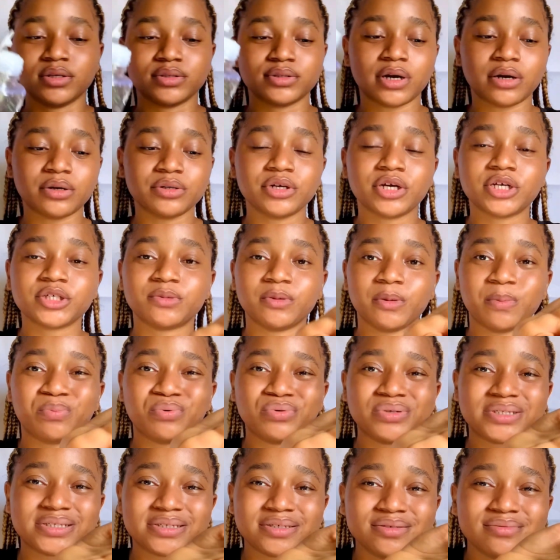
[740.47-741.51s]
So I'll just be
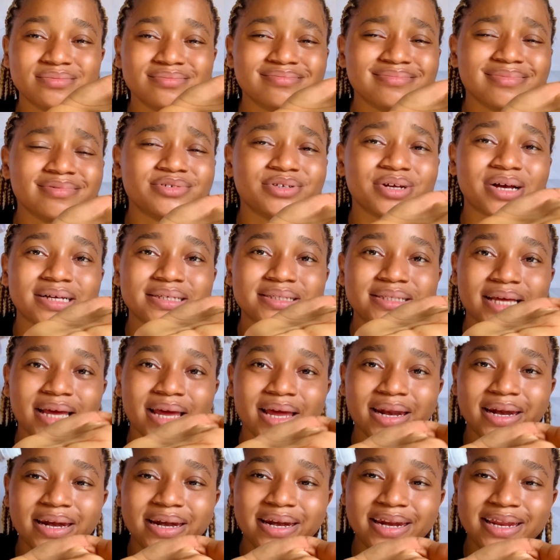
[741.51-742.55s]
putting just
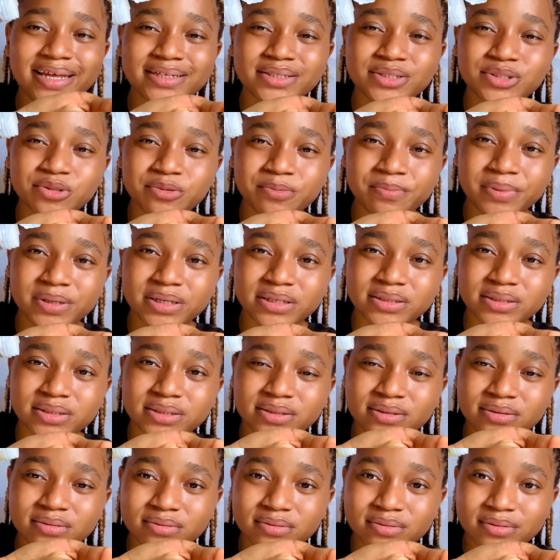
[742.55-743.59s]
a little
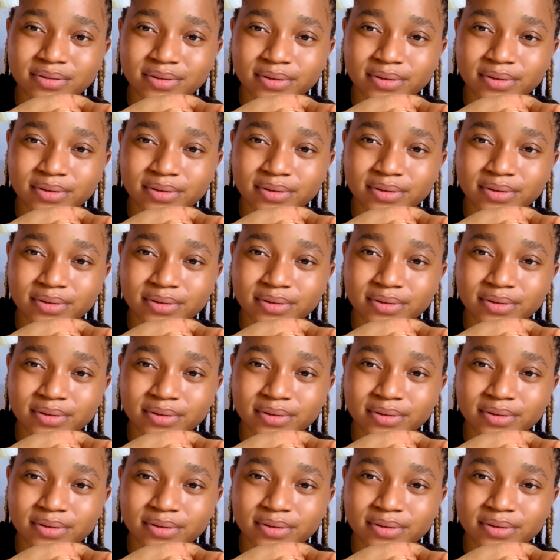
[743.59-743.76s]
bit.